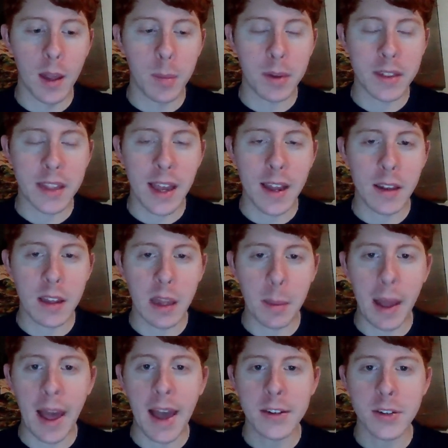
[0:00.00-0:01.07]
But then the
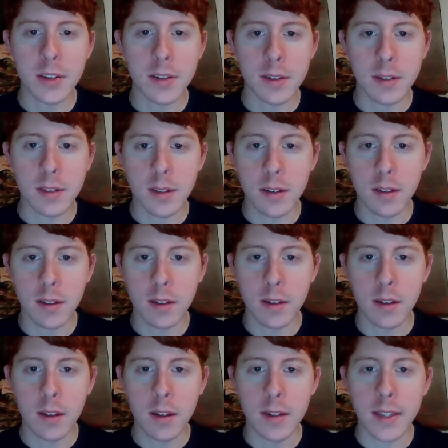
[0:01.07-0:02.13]
passions
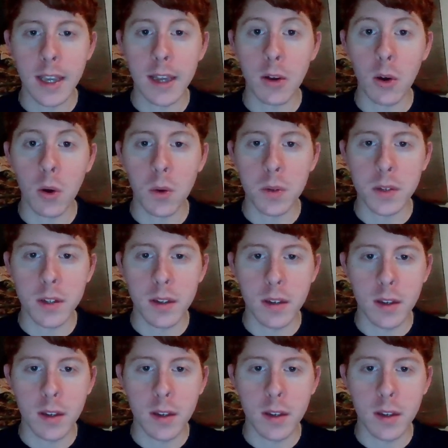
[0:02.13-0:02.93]
take hold,